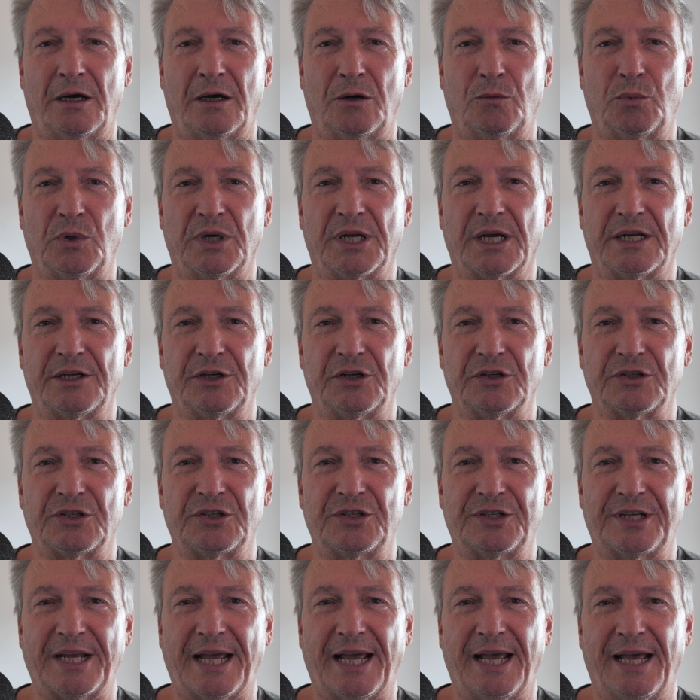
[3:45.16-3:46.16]
would
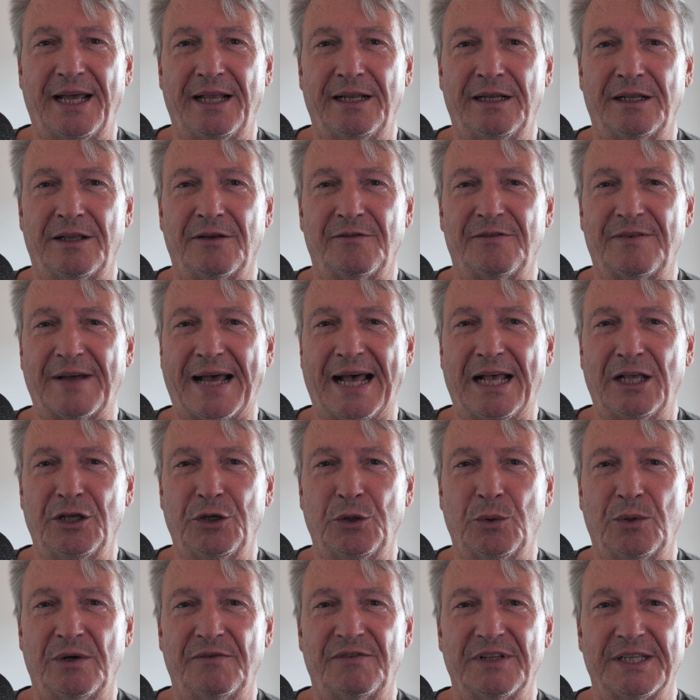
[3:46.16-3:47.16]
understand the
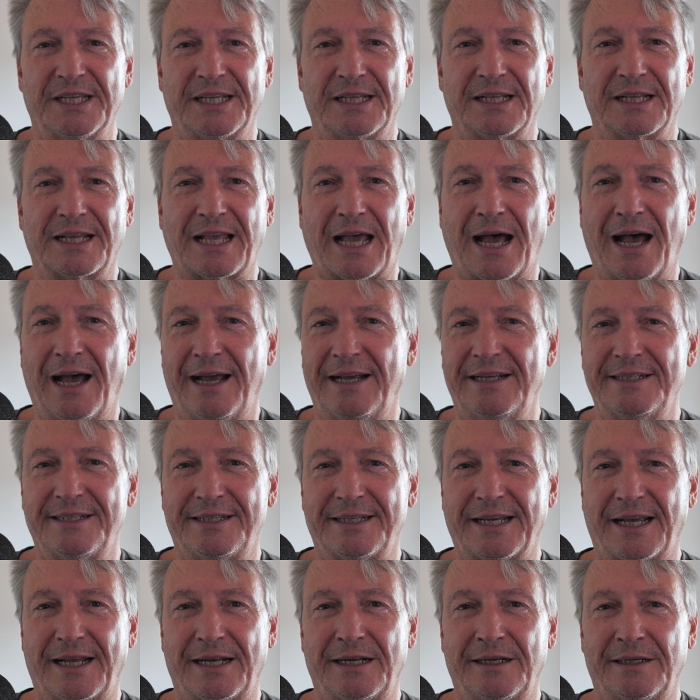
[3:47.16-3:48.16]
value of a little
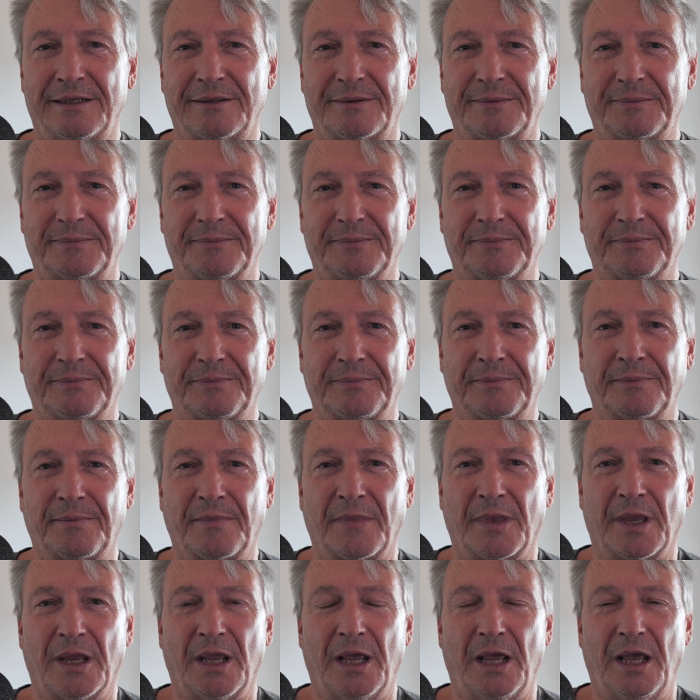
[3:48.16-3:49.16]
Kaizen.
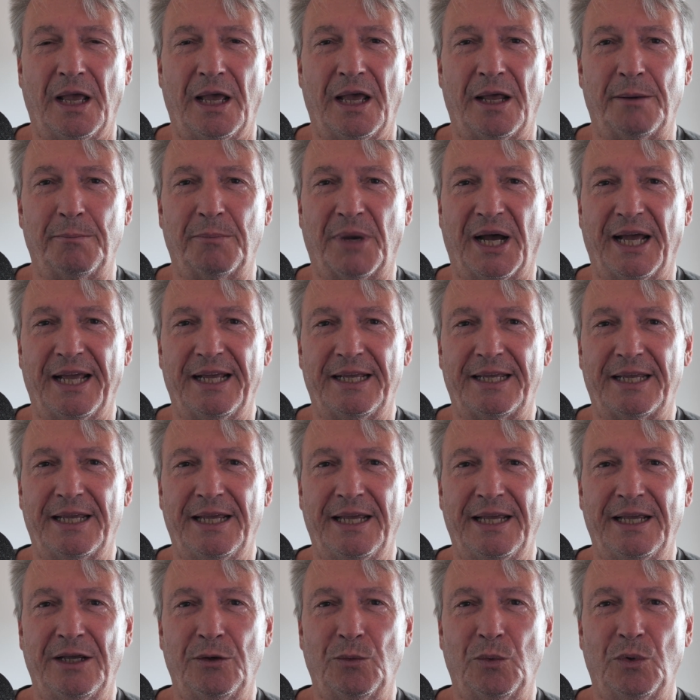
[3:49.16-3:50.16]
And my
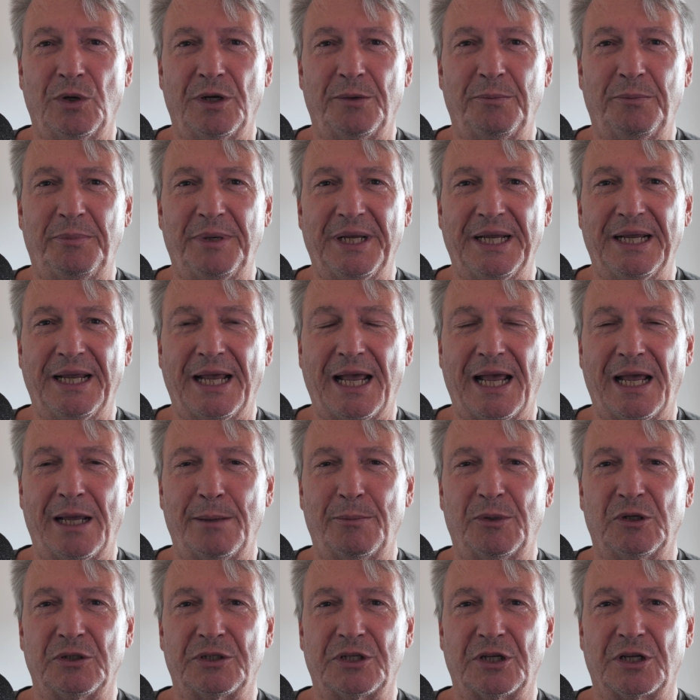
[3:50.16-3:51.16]
king would be
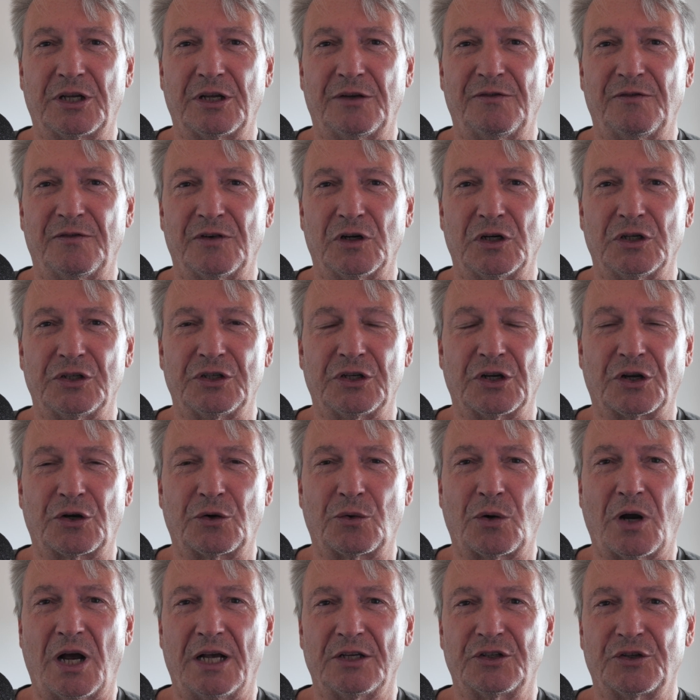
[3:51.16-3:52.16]
able to converse
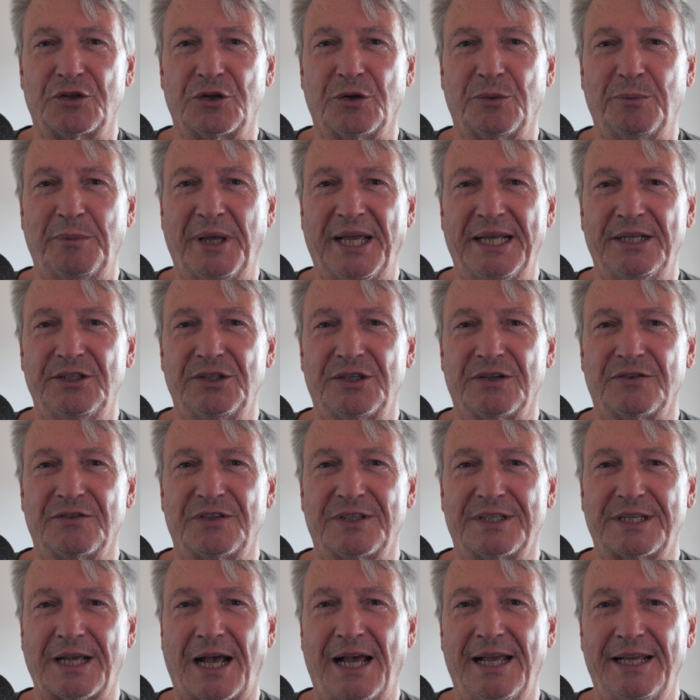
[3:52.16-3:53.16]
across domains of
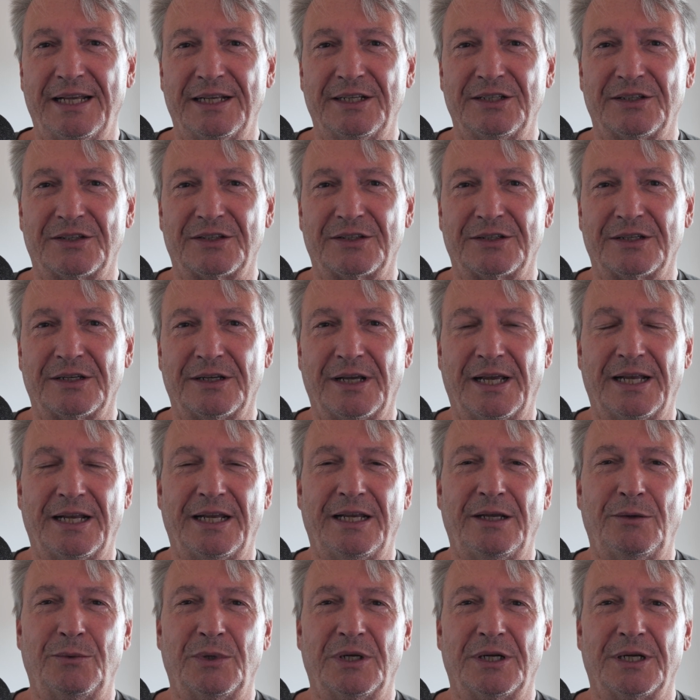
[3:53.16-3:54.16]
science, and
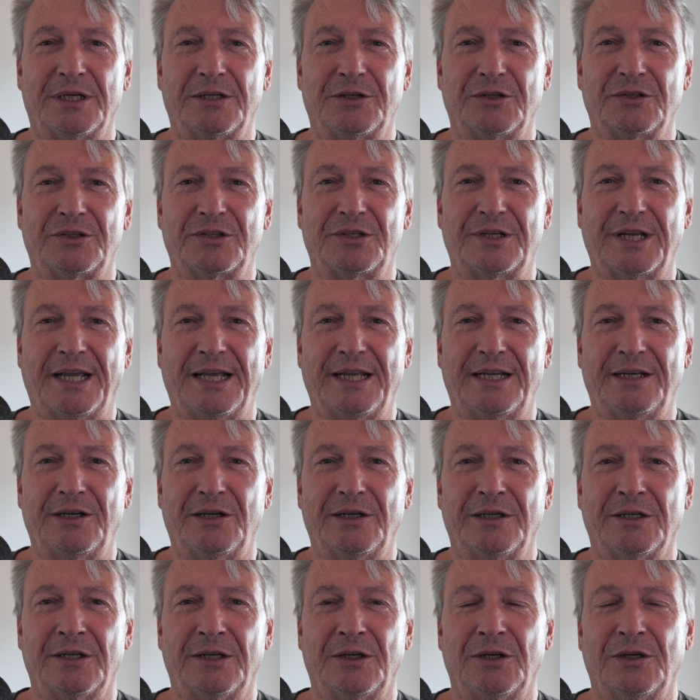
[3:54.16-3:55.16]
he would understand
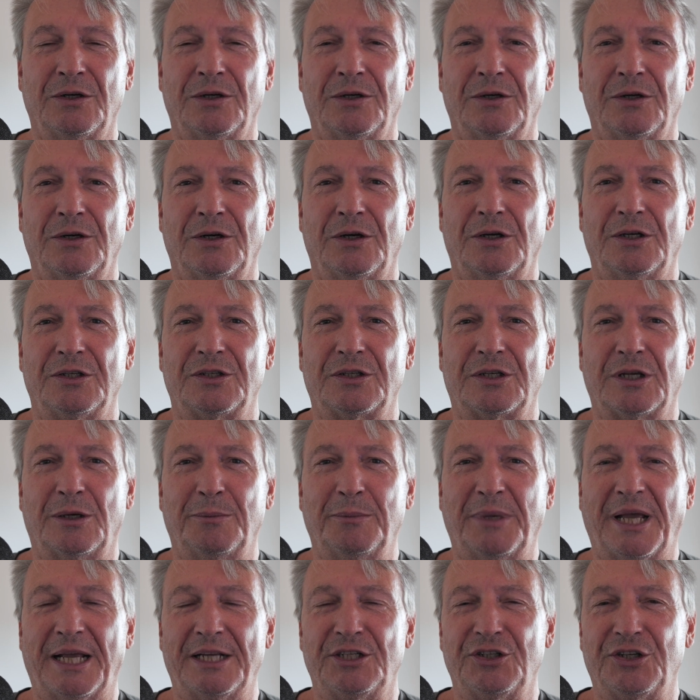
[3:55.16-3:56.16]

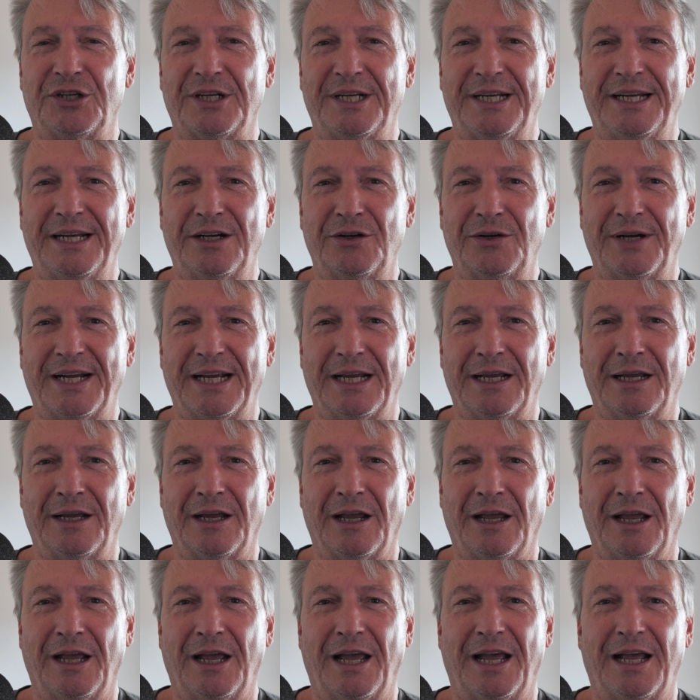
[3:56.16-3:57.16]
some engineering,
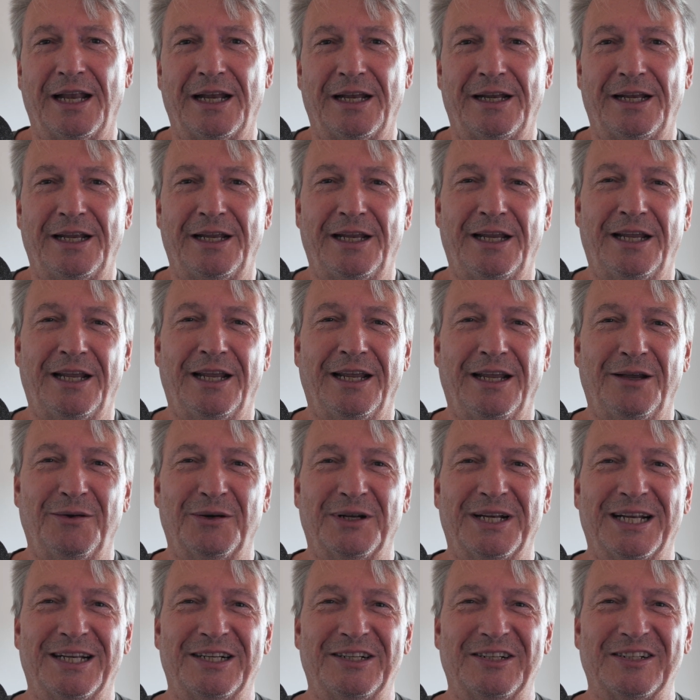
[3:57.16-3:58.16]
and he
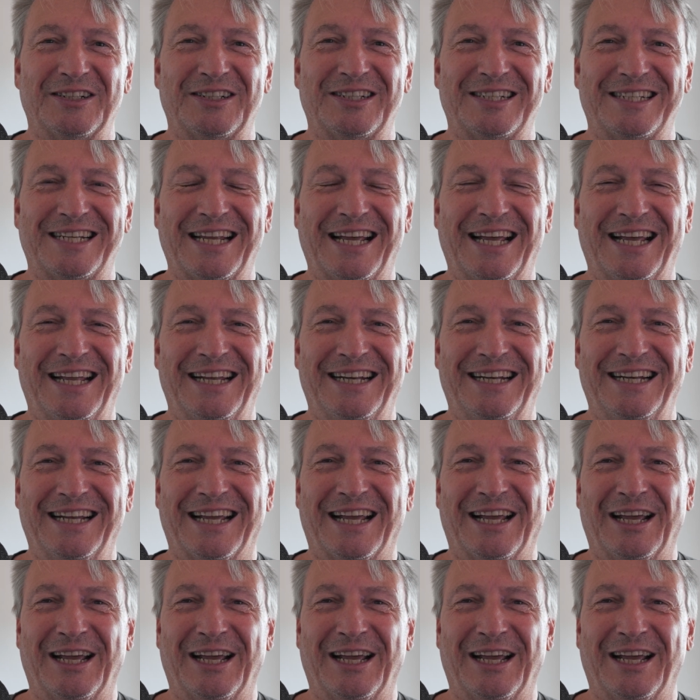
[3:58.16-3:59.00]
would understand